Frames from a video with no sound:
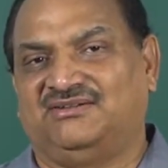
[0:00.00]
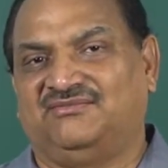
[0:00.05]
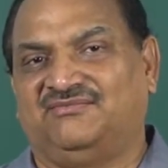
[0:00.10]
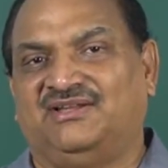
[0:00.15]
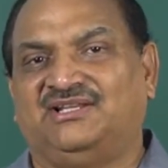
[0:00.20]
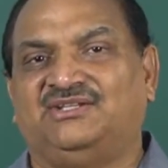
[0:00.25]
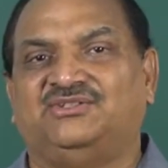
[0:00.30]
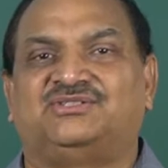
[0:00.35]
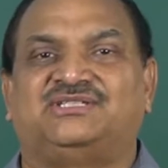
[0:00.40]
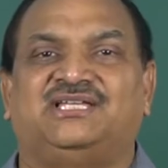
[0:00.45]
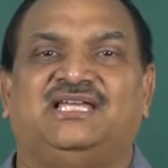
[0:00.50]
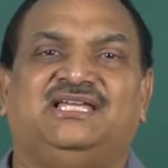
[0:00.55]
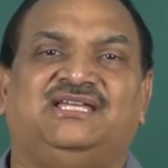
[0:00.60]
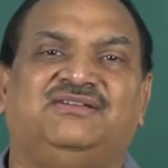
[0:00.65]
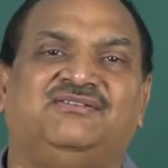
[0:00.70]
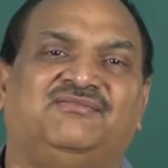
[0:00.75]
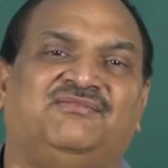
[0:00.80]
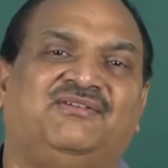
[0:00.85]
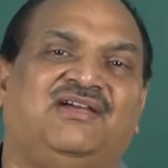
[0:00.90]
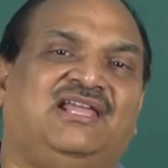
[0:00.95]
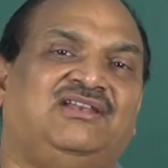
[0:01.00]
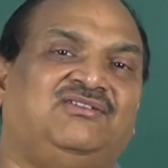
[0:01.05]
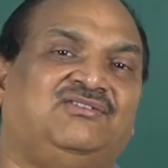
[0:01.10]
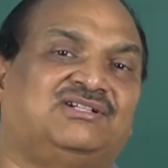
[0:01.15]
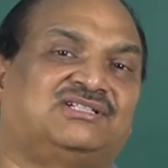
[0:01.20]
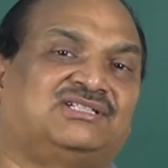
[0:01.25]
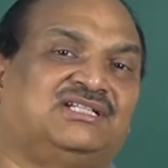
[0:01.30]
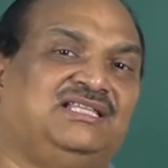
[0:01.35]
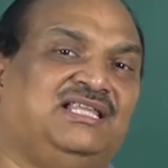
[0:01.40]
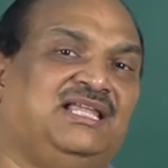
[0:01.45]
When you say
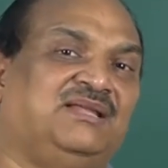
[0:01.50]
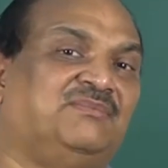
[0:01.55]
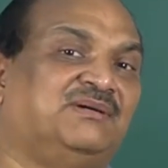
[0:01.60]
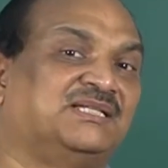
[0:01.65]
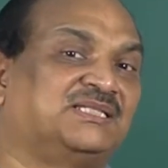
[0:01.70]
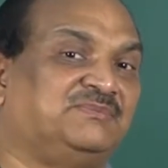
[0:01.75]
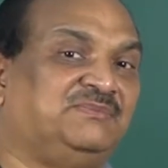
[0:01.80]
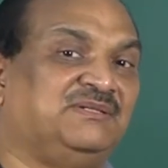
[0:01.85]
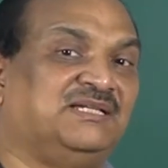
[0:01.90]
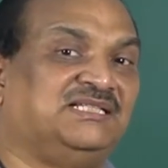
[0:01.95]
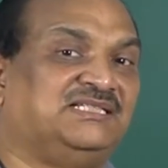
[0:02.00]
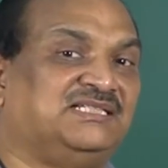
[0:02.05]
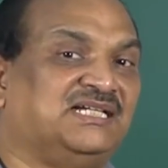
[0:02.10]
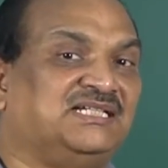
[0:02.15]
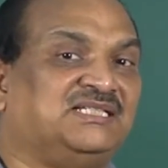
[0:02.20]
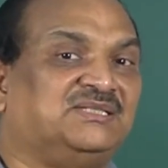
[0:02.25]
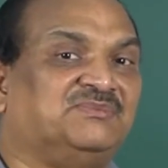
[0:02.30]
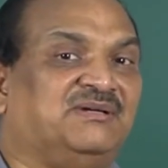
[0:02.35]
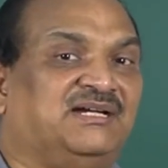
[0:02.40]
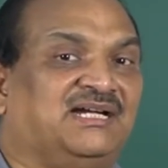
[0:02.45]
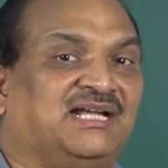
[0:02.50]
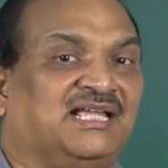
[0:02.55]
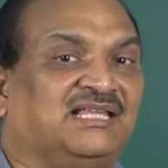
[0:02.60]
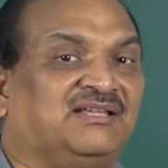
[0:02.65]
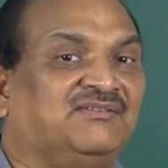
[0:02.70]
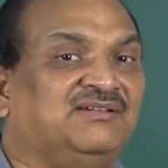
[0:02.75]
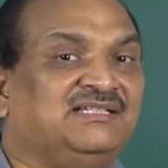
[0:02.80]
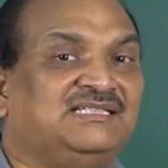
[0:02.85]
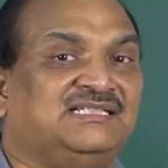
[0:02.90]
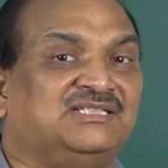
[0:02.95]
evaluation, there must be a judgment,
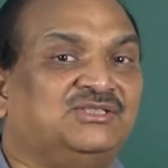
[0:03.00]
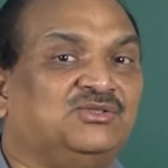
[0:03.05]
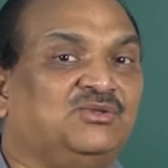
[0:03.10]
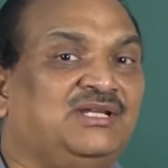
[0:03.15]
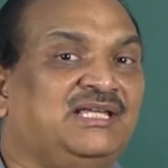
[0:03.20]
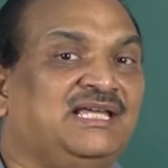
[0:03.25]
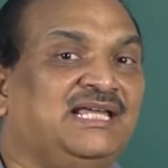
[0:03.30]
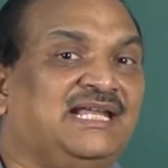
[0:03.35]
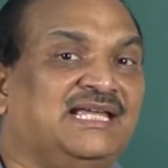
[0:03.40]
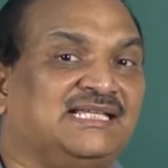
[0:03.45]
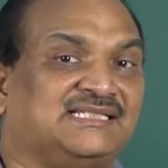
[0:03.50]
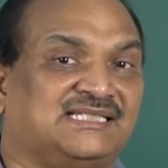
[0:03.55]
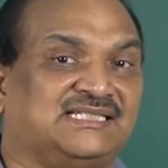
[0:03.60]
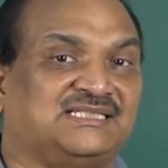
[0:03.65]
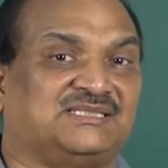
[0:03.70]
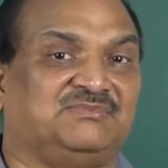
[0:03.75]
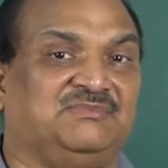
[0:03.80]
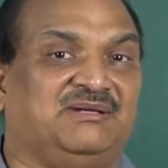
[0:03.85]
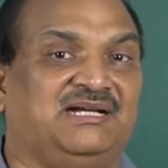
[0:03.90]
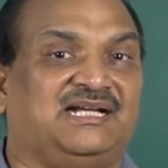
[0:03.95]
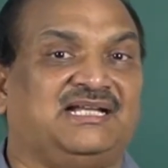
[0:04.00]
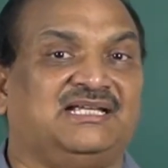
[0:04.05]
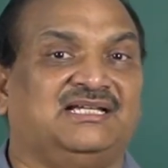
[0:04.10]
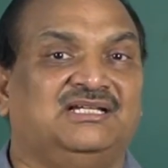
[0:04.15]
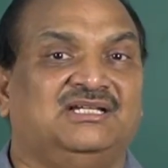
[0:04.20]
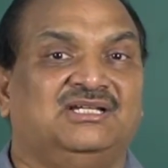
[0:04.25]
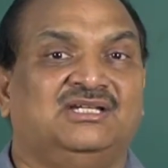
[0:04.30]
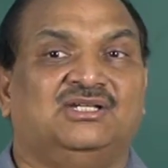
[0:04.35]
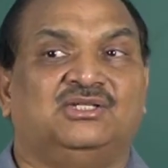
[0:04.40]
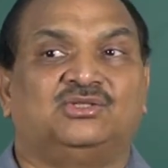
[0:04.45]
otherwise it's only an assessment.
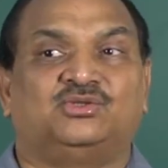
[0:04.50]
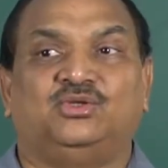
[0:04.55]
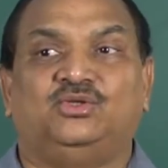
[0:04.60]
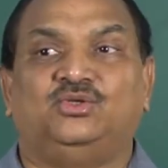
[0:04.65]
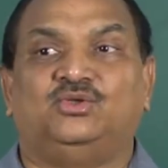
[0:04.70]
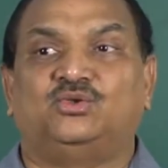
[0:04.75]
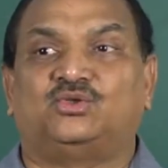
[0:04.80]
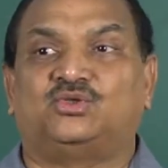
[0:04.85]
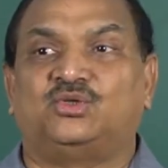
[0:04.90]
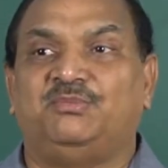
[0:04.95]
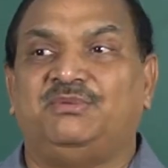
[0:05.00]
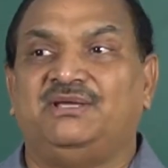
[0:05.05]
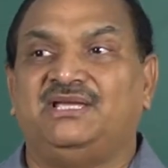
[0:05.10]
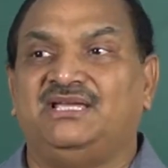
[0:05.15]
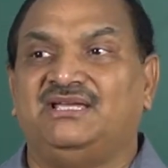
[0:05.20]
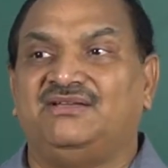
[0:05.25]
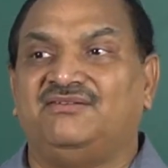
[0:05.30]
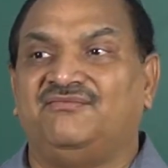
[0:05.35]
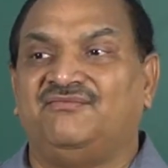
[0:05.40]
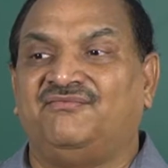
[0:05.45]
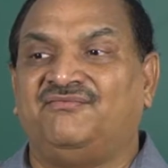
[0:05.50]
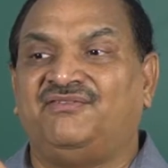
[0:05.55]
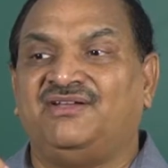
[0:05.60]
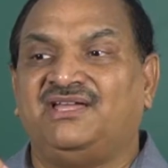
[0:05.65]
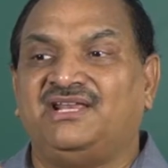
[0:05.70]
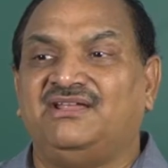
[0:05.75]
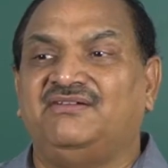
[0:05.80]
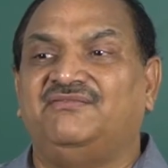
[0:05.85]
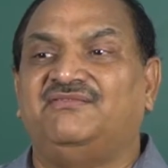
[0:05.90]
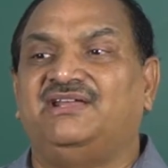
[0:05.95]
So you should be
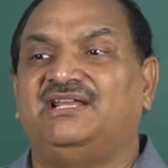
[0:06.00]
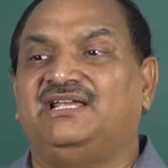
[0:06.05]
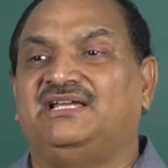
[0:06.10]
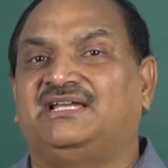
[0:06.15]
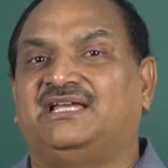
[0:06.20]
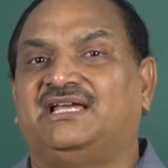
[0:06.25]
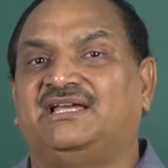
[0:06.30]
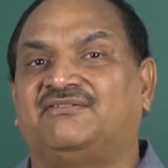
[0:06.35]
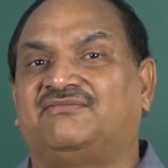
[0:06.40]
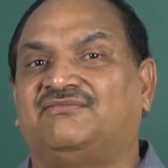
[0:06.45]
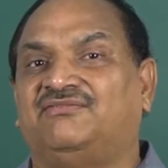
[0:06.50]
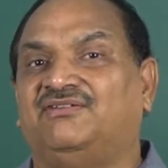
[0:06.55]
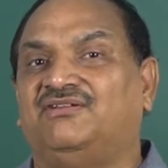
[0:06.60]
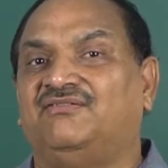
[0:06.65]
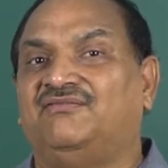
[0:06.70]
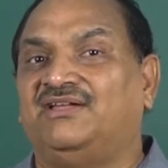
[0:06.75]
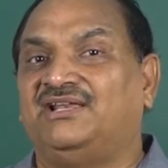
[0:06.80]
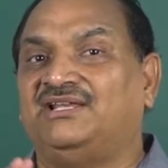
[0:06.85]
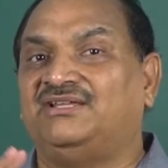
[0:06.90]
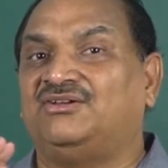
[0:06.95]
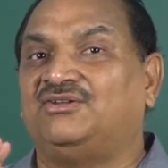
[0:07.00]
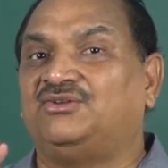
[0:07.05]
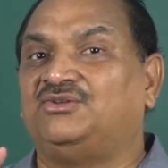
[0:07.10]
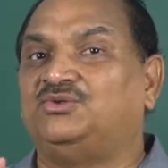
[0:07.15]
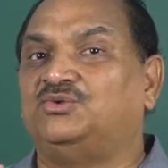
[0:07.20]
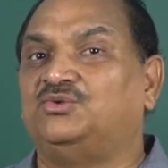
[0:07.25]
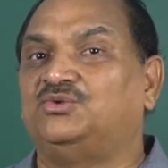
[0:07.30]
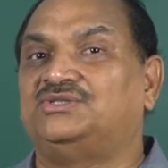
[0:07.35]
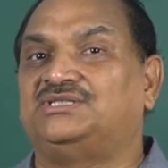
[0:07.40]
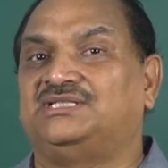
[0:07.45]
very, very careful when you're
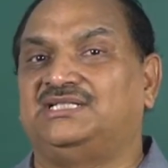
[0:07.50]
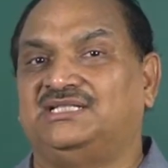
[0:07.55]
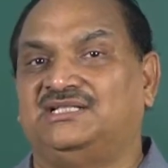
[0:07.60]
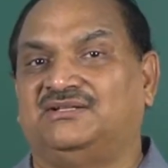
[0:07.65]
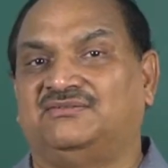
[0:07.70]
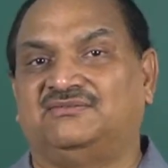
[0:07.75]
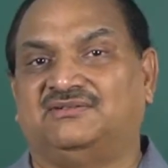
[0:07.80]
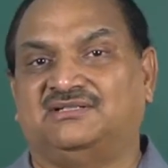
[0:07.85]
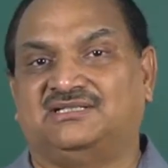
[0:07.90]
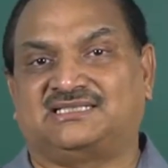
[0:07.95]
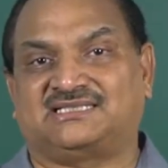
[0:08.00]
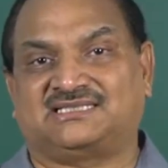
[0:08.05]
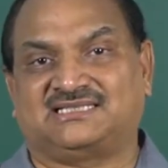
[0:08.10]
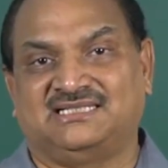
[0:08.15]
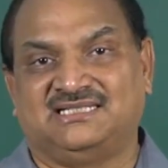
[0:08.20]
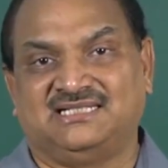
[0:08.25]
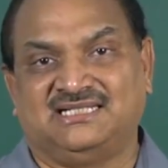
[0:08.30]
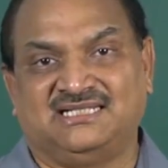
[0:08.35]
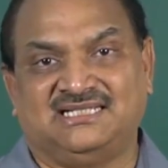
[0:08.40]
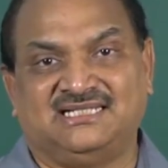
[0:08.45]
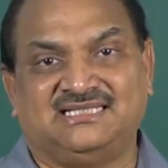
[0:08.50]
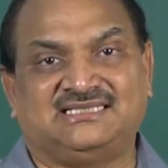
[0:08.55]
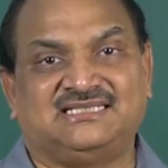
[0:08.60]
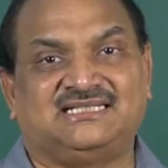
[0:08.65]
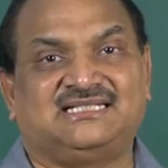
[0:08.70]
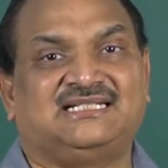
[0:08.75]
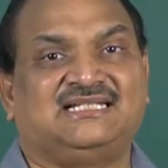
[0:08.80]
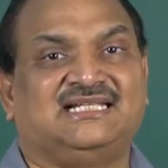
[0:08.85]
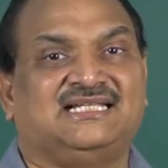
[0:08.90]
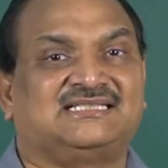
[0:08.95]
using the words. Is
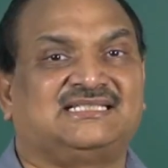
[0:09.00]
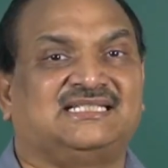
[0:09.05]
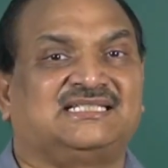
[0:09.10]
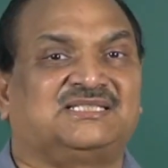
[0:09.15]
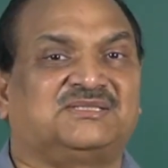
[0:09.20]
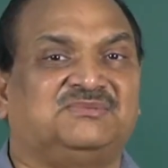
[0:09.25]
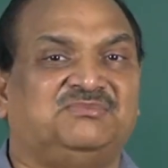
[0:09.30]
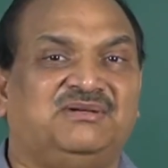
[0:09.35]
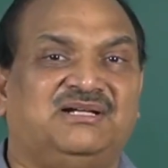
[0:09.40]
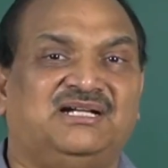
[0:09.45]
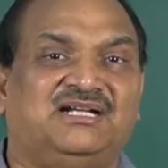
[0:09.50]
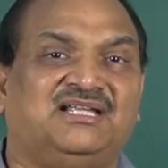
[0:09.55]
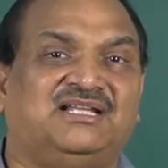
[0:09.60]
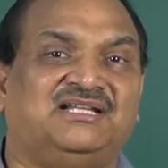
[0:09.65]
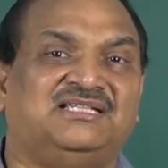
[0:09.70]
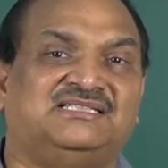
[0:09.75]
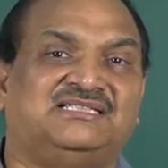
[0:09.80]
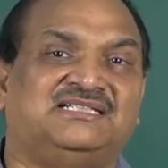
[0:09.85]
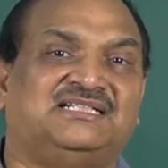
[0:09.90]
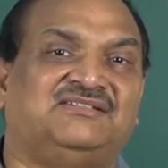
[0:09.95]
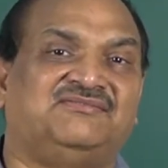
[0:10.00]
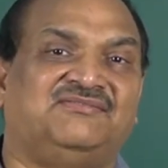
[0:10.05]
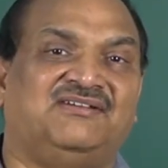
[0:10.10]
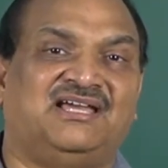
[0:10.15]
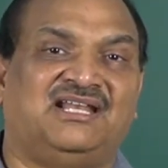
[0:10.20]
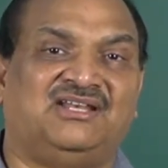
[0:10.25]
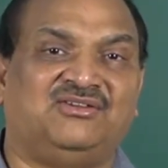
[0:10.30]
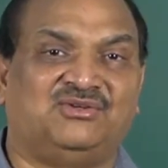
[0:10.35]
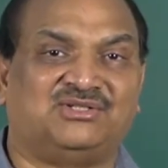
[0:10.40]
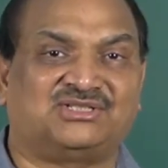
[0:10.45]
it assessment or is it
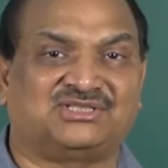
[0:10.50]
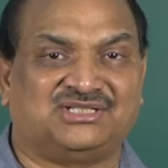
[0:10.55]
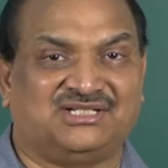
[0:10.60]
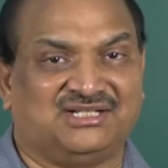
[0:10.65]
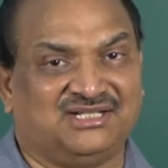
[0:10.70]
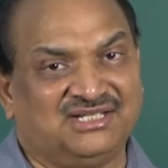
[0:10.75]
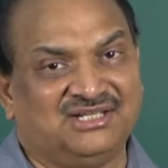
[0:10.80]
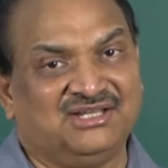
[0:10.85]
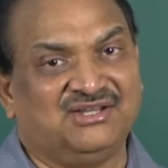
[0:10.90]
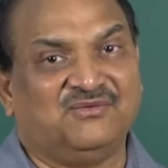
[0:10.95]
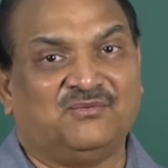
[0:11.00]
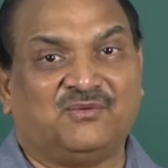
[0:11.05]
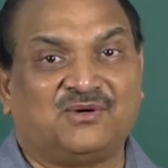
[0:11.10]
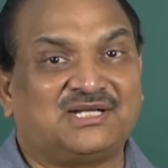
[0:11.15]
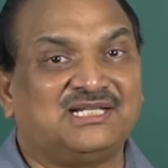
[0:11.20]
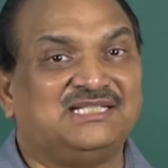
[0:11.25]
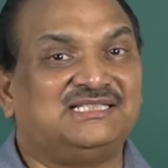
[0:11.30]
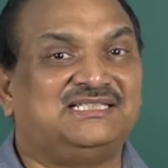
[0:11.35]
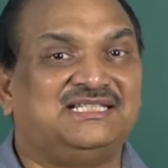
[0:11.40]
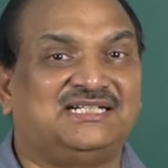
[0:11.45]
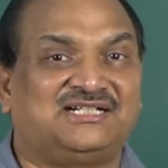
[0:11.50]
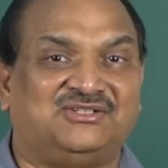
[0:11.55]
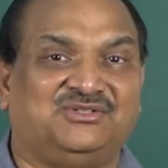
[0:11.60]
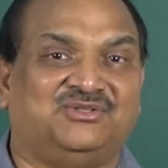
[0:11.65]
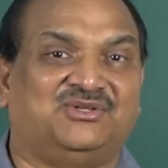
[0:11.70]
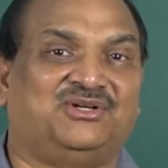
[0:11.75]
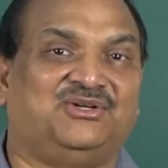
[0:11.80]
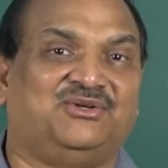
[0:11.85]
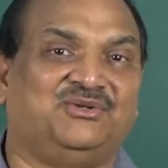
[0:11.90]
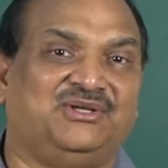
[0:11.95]
evaluation? What is that
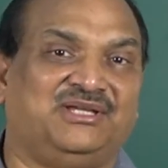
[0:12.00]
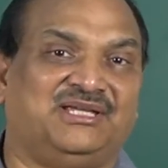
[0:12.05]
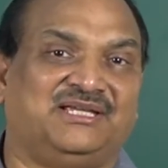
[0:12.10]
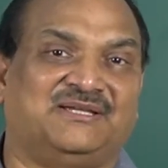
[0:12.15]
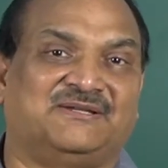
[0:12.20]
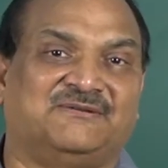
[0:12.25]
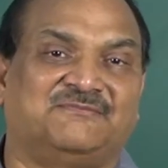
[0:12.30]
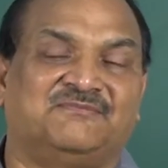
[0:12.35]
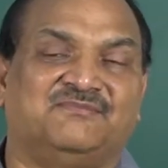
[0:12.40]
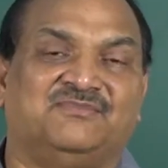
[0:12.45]
you are doing?